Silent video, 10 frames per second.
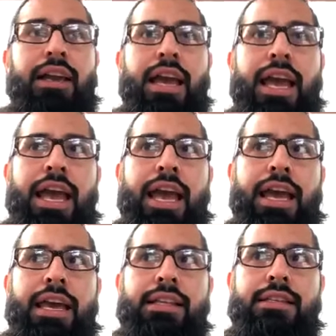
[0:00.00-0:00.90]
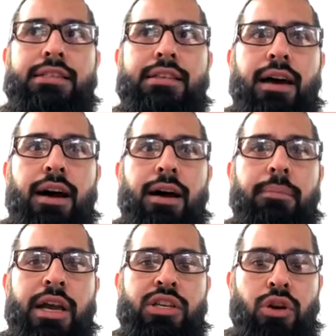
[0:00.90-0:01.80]
and um,
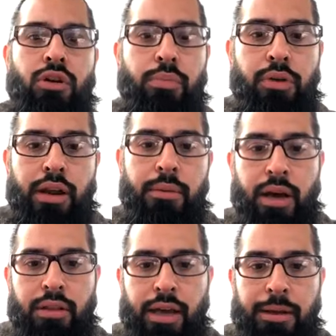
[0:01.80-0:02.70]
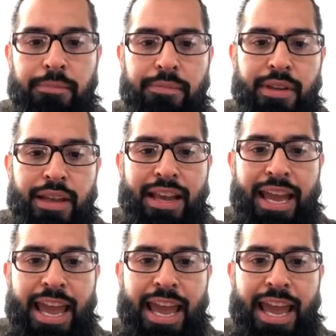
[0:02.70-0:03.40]
I started praying about that,